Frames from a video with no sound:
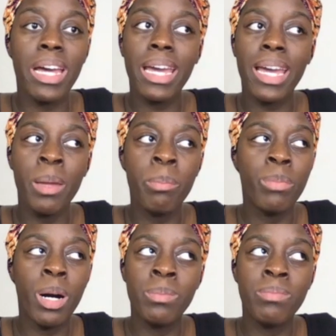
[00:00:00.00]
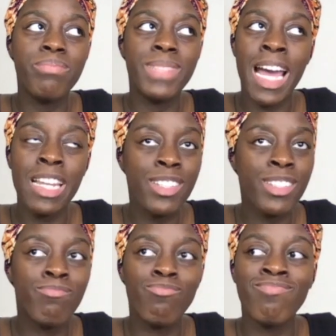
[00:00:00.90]
okay, mum, dad,
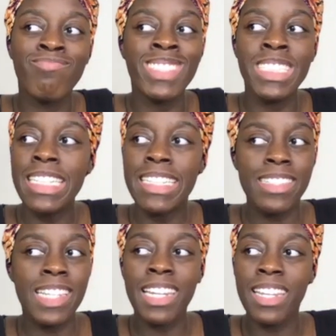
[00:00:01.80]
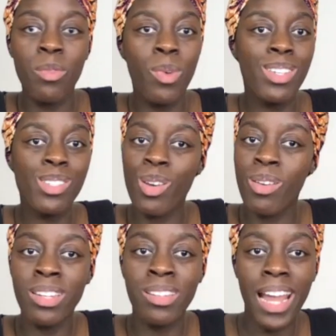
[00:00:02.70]
Charlie, the way is going,